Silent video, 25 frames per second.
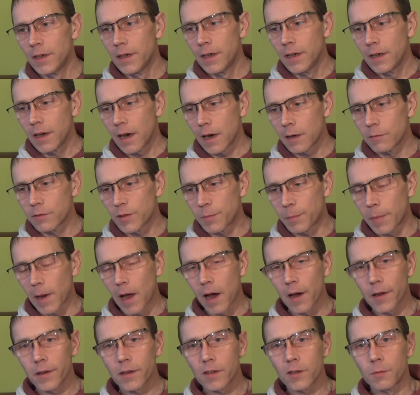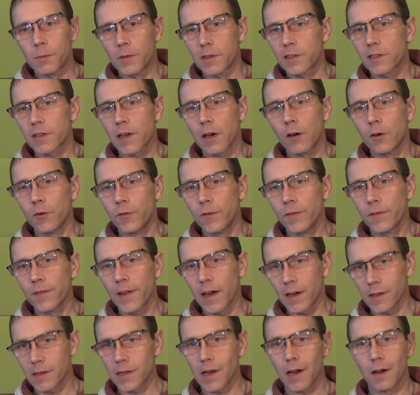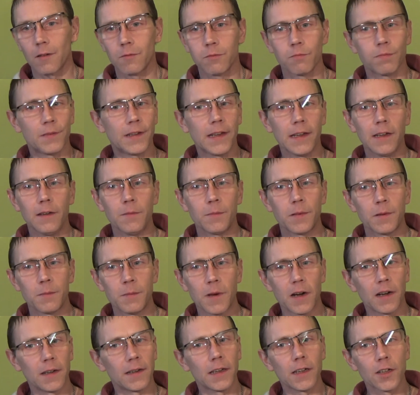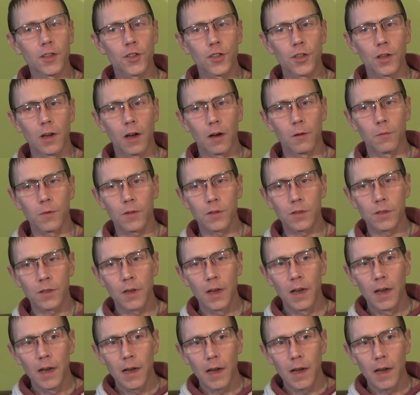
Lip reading: I was blind to myself. That's how deep in my addiction I was.